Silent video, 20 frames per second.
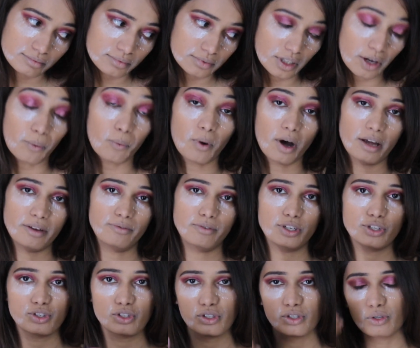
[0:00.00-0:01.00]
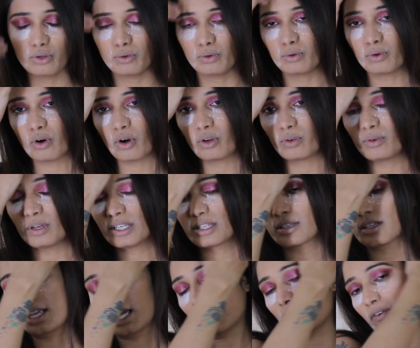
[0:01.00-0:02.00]
The one which you
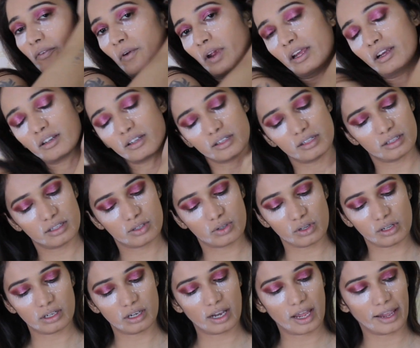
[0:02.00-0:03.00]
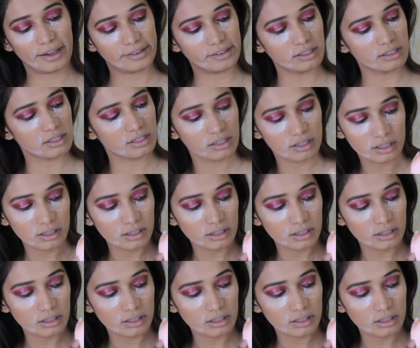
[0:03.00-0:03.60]
always get wrinkles or lines.